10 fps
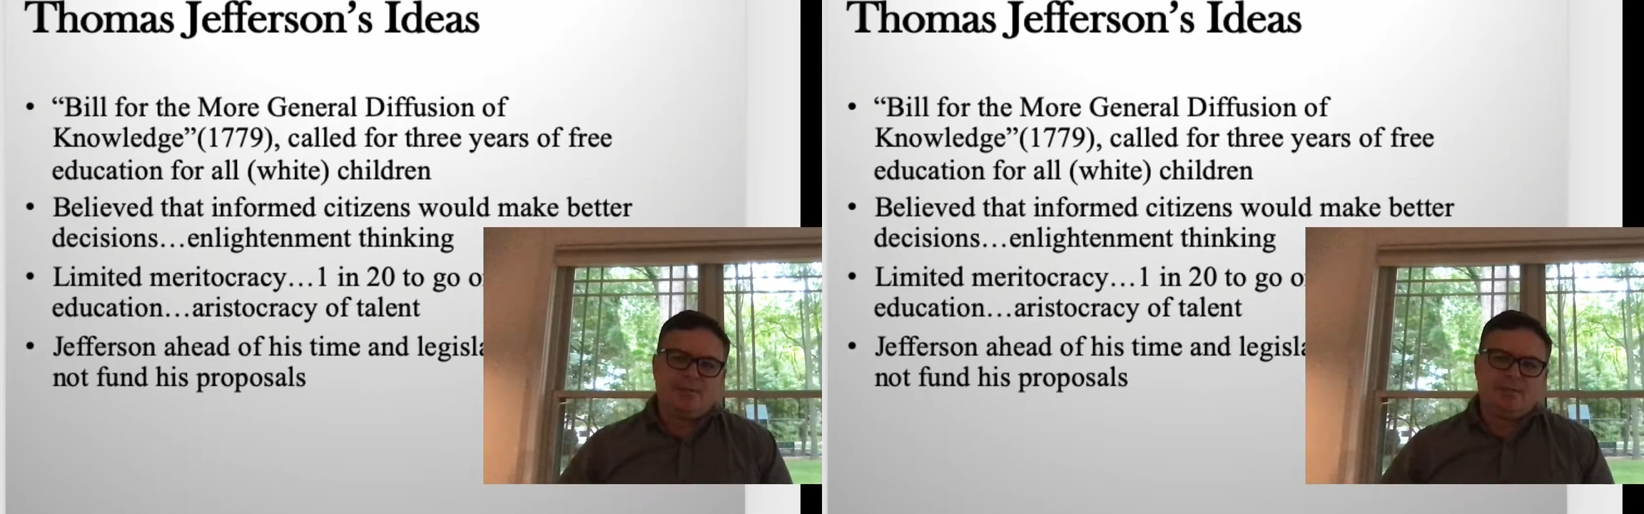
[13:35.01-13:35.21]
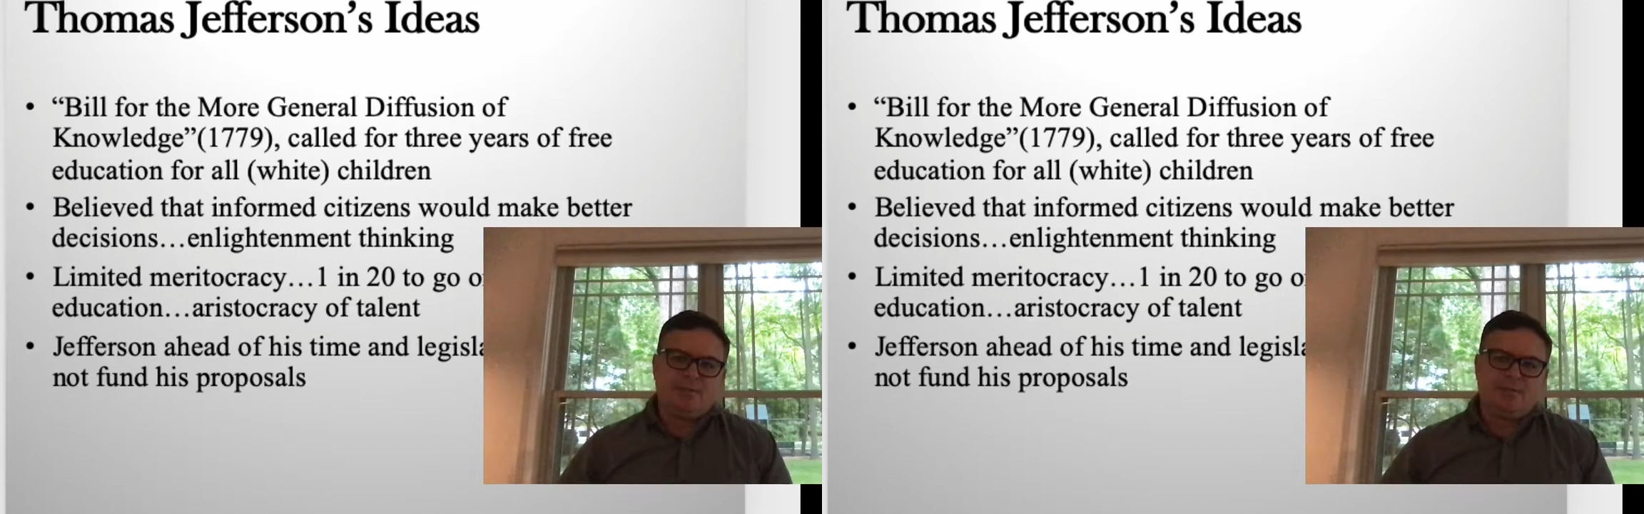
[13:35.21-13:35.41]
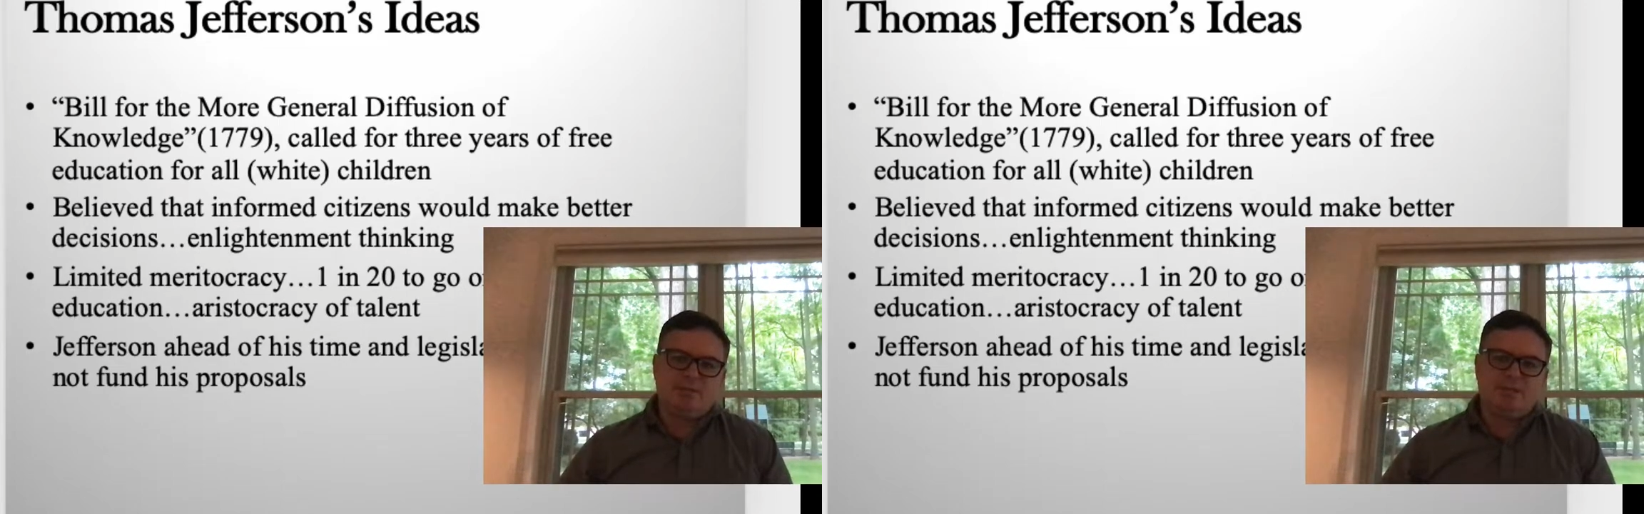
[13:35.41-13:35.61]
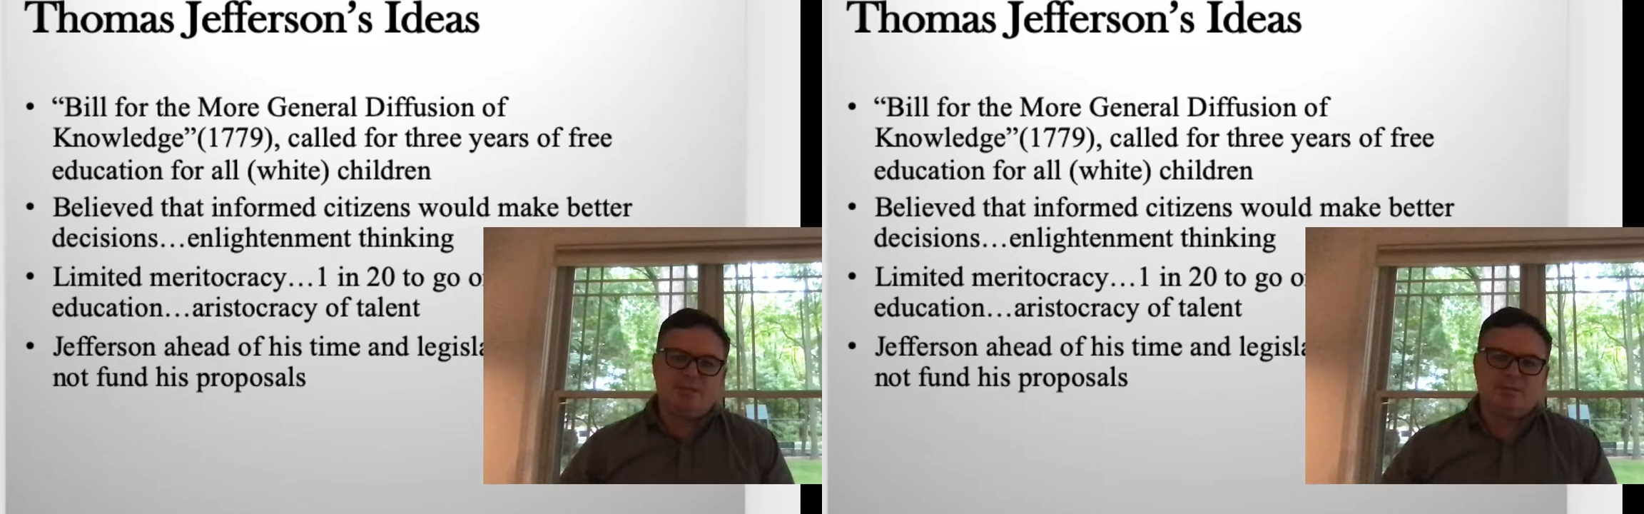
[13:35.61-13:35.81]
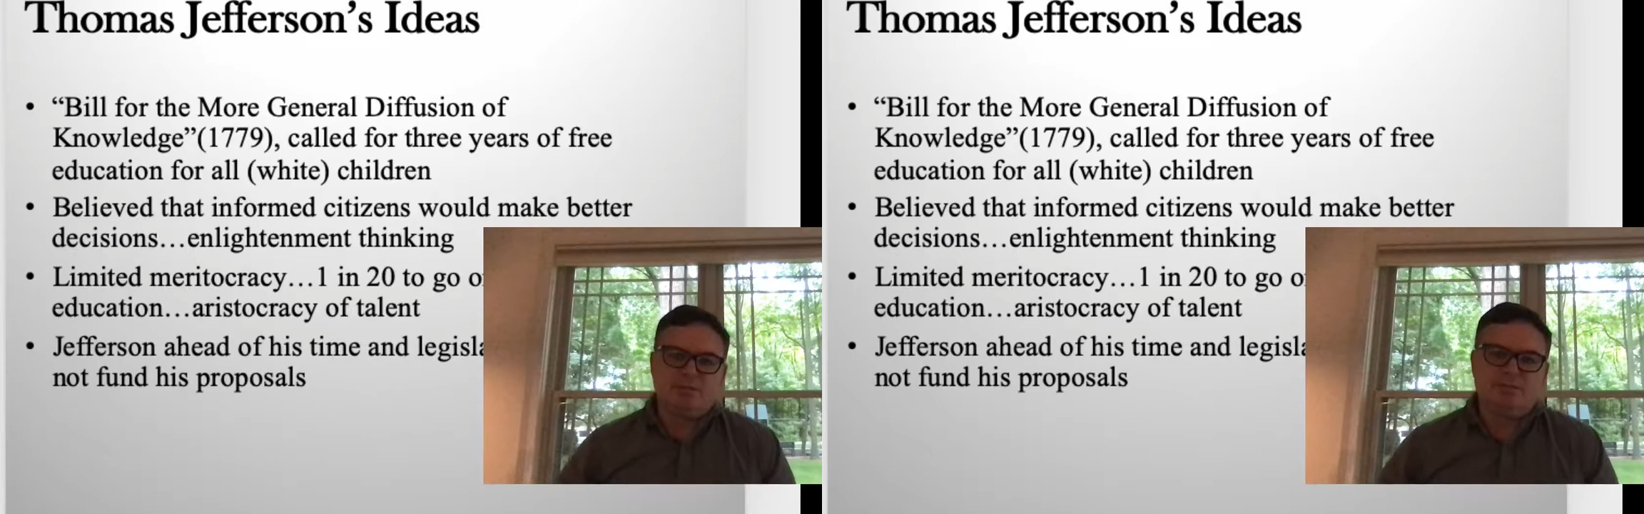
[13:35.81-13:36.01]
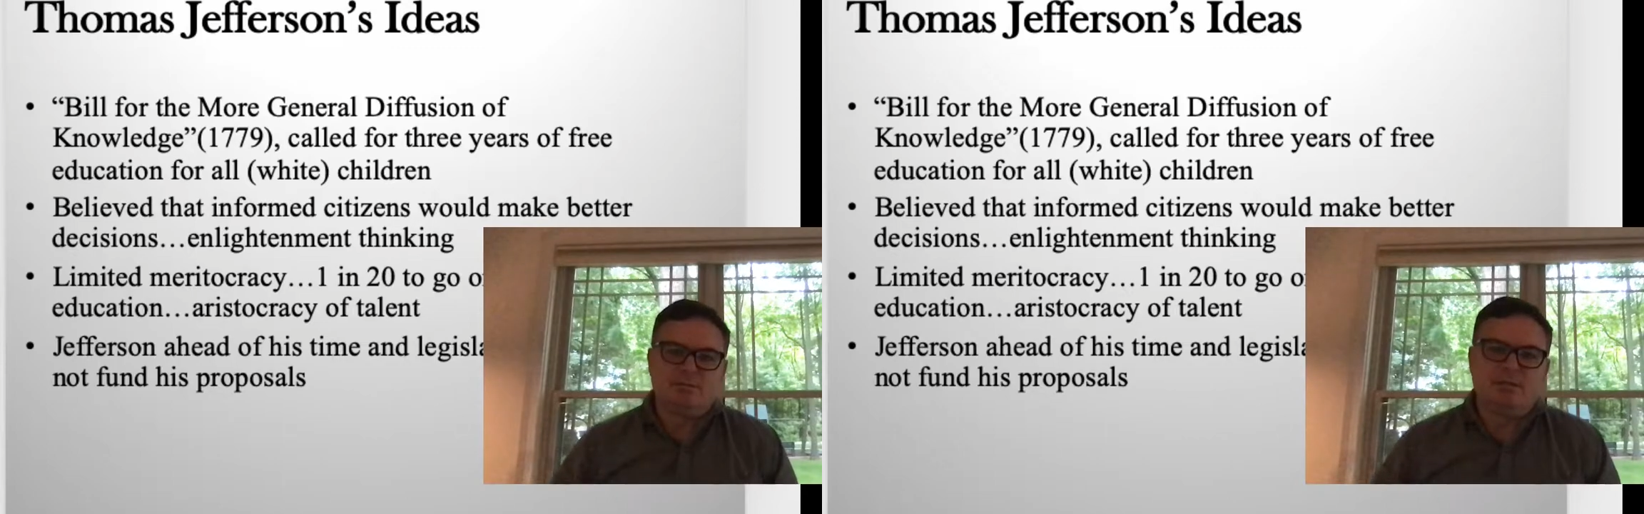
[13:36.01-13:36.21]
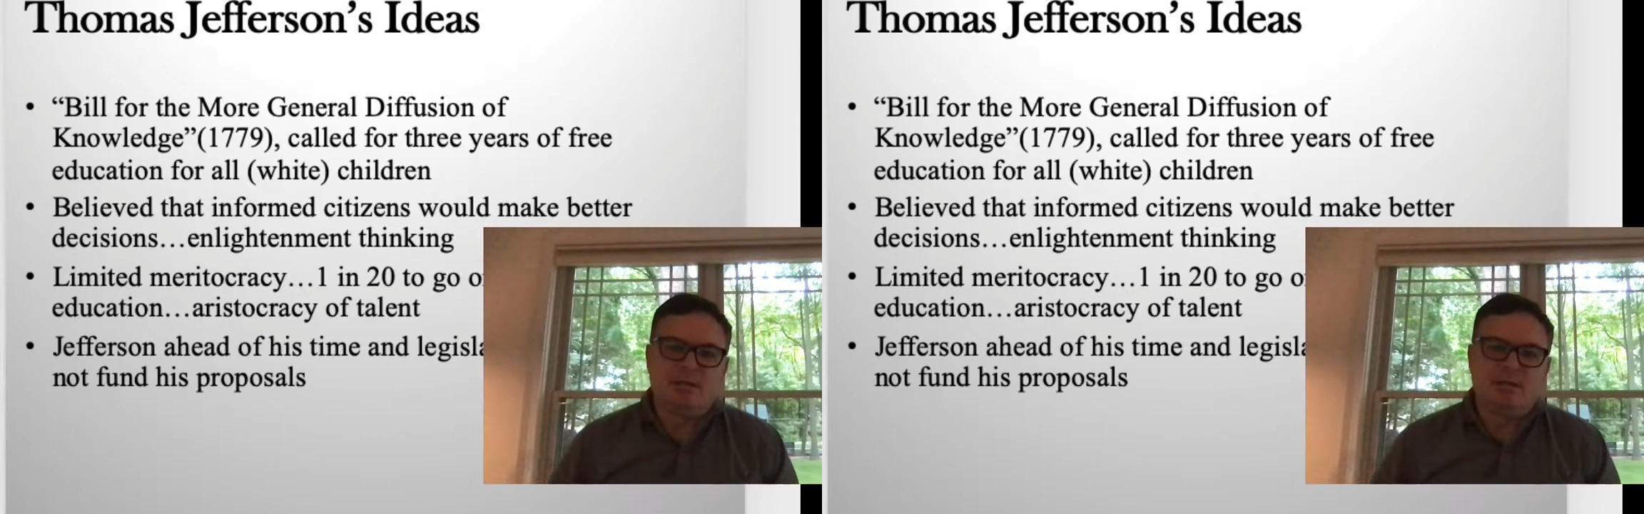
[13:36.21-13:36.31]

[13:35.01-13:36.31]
between education